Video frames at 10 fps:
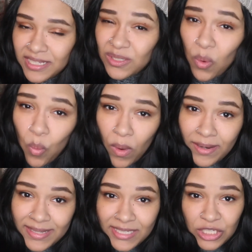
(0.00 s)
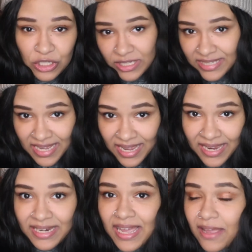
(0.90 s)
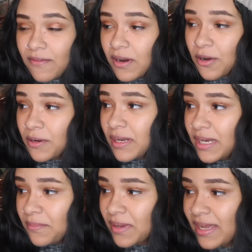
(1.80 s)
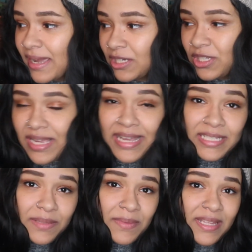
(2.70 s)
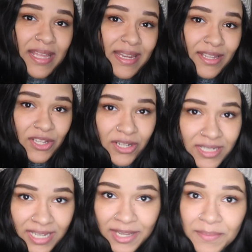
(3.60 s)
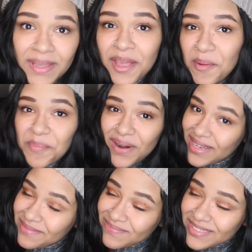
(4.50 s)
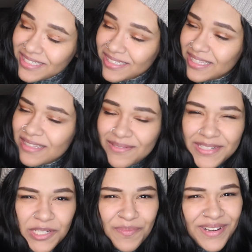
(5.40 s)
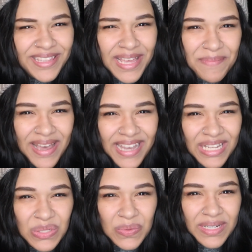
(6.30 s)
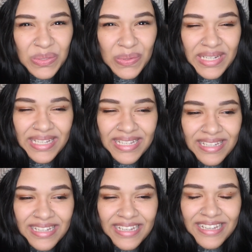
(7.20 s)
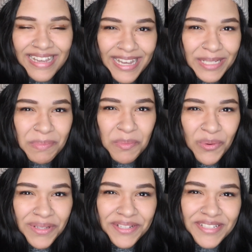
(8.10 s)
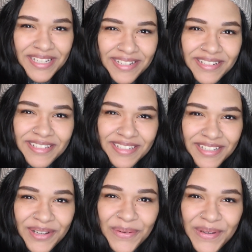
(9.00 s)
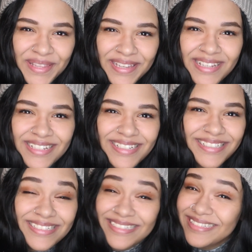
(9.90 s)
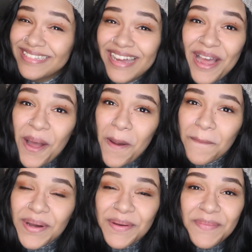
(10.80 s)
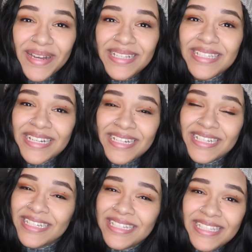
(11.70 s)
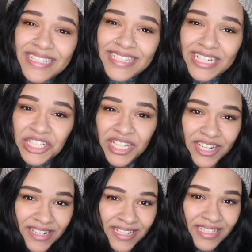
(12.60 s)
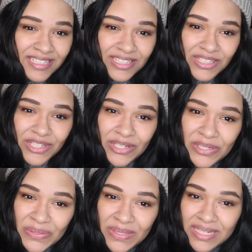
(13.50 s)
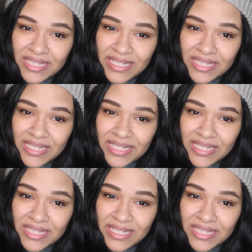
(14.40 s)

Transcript: is, what is your sign? I haven't heard anybody actually ask somebody that in a long time, but we should bring that back in twenty twenty. Ask people what their sign is and go with it. But my sign is Sagittarius, so